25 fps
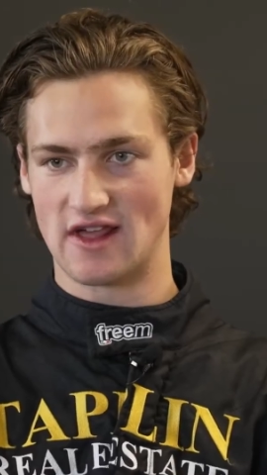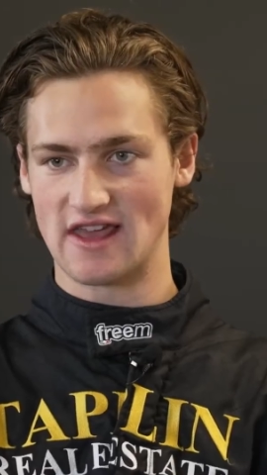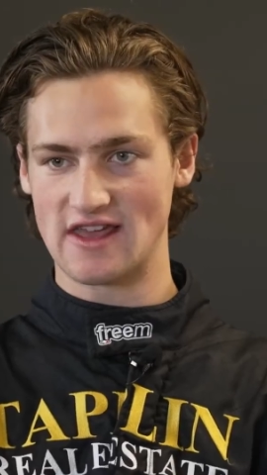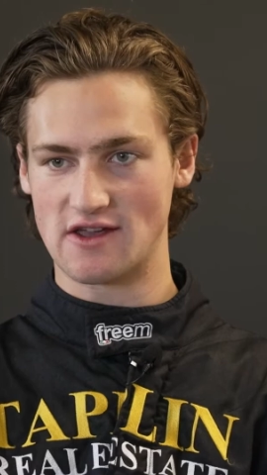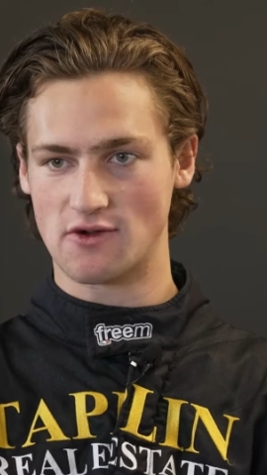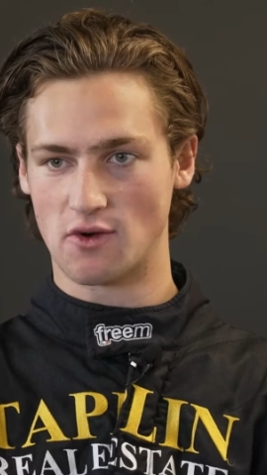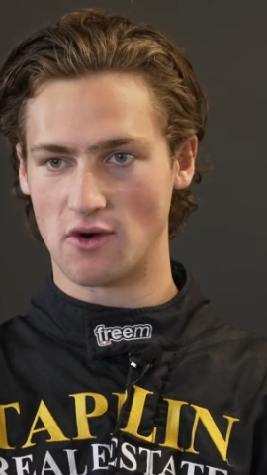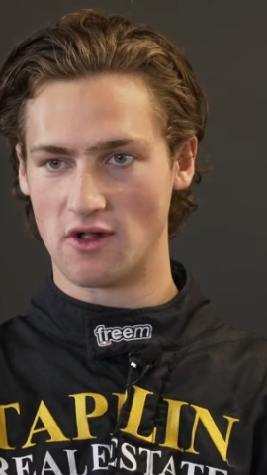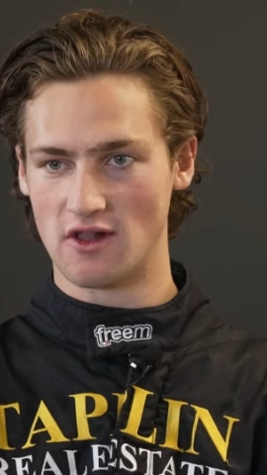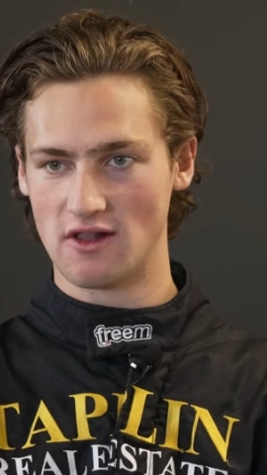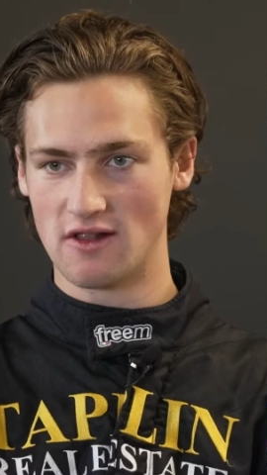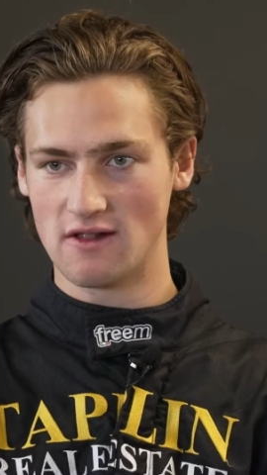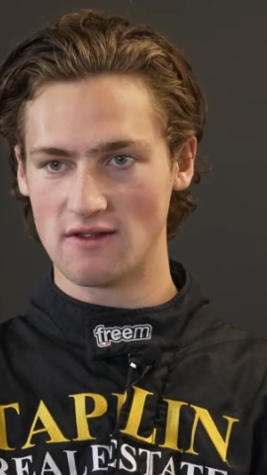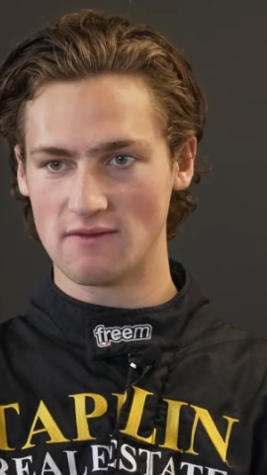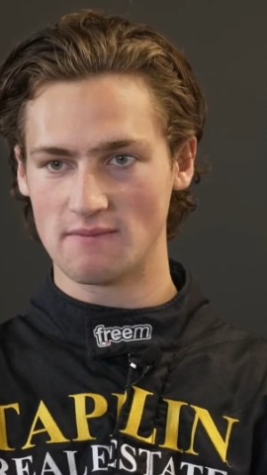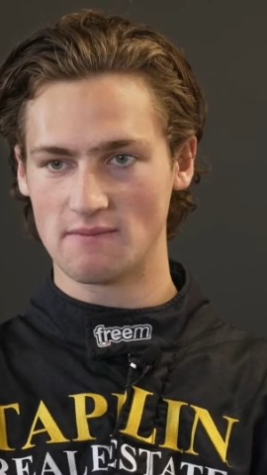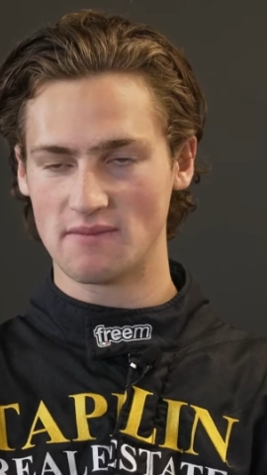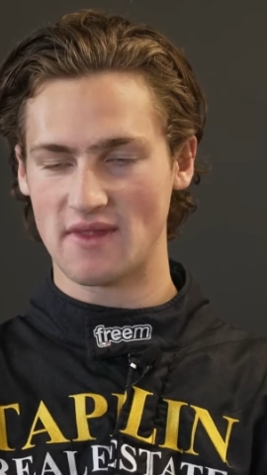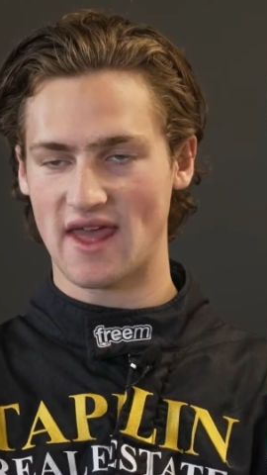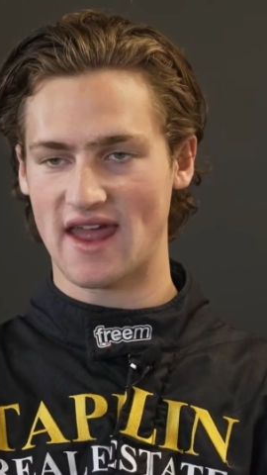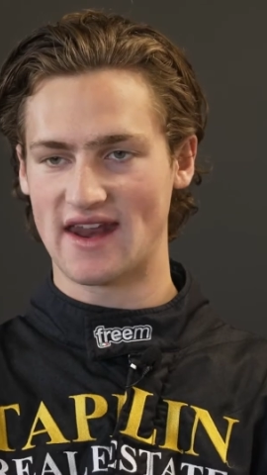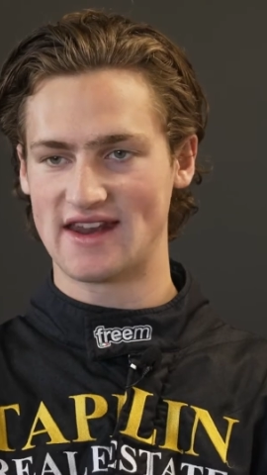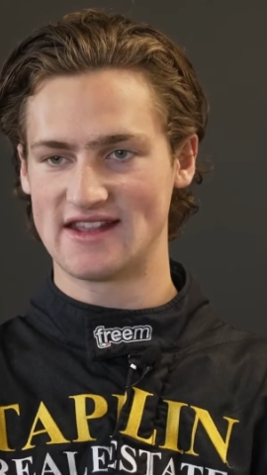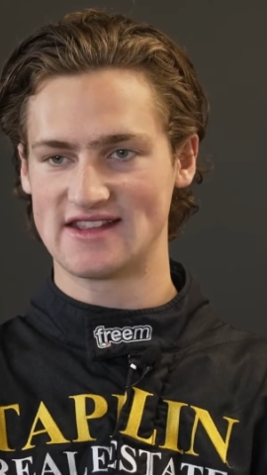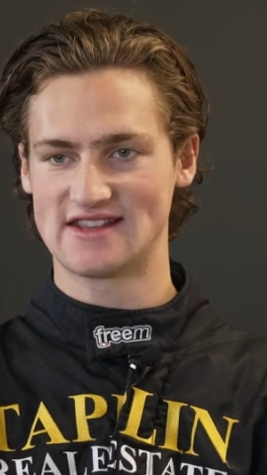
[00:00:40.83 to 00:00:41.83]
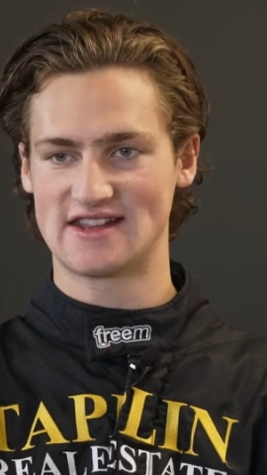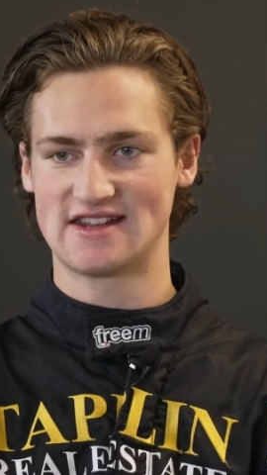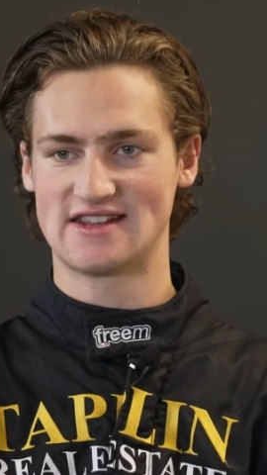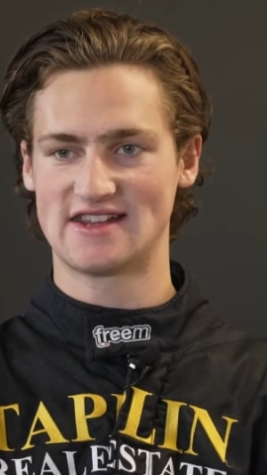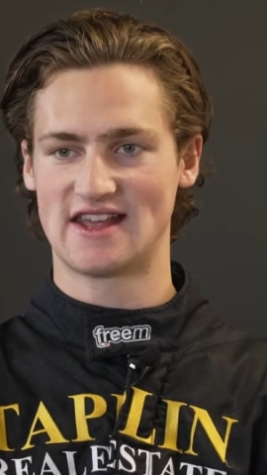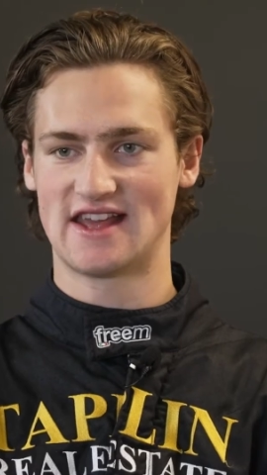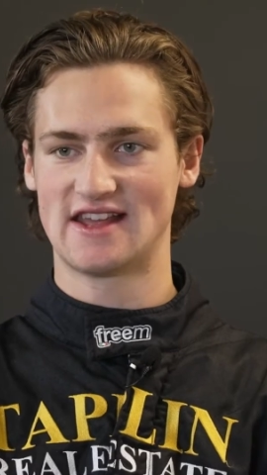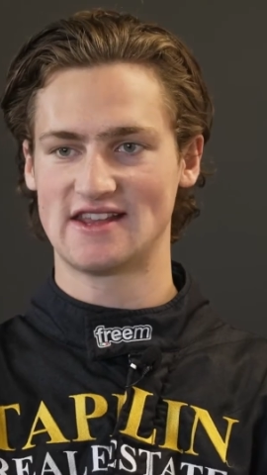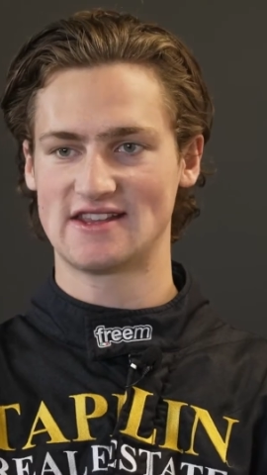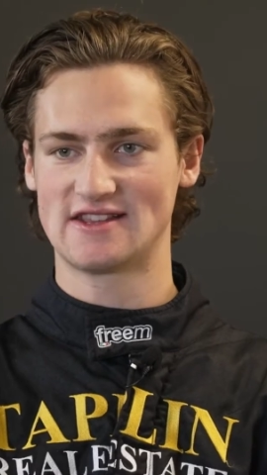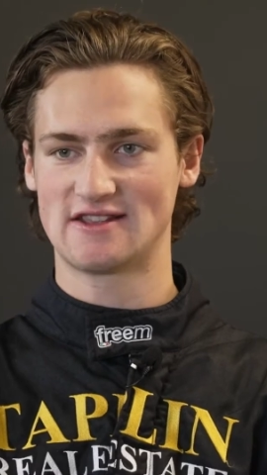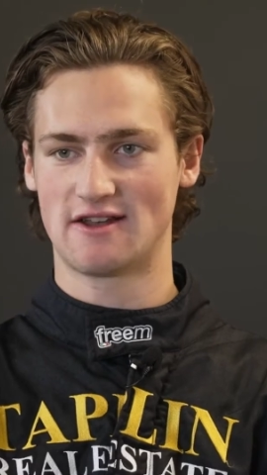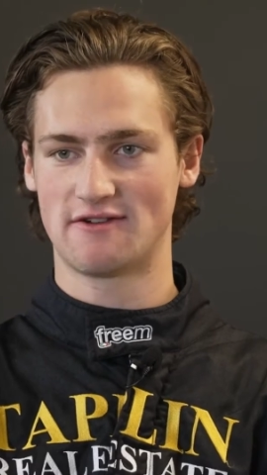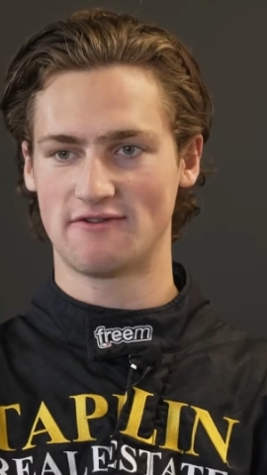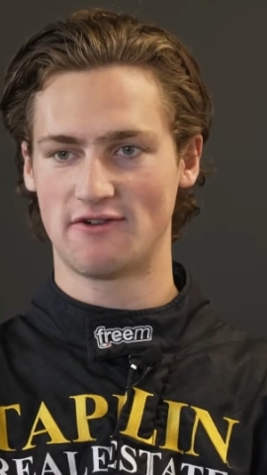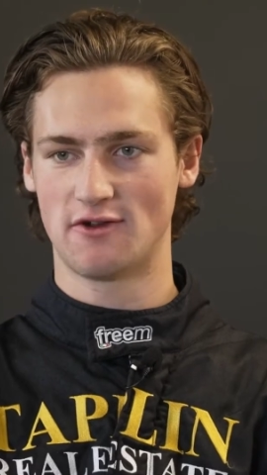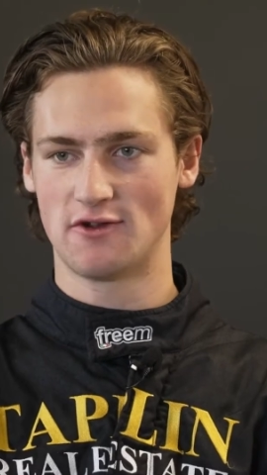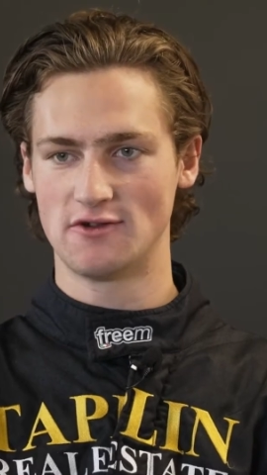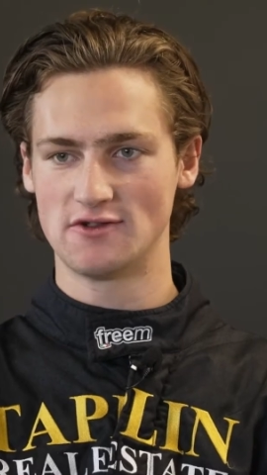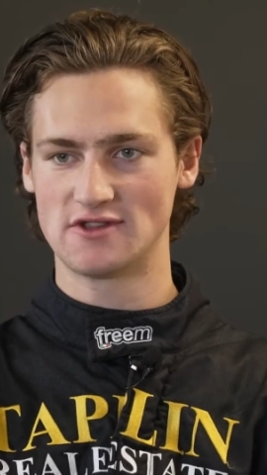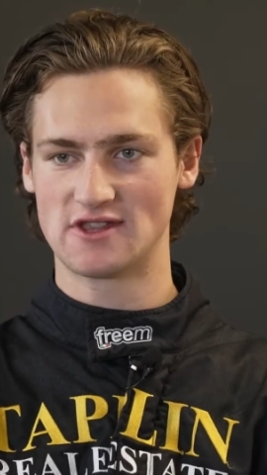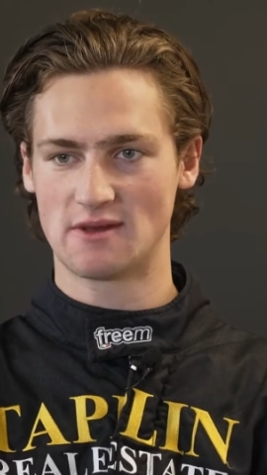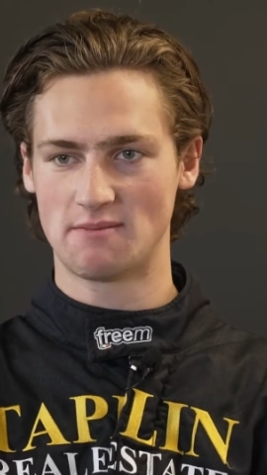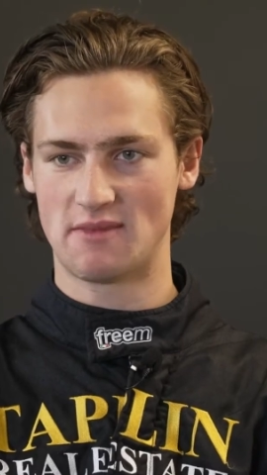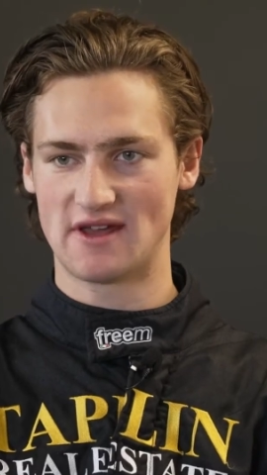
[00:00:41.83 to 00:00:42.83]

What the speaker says: equal and it's a test of who's the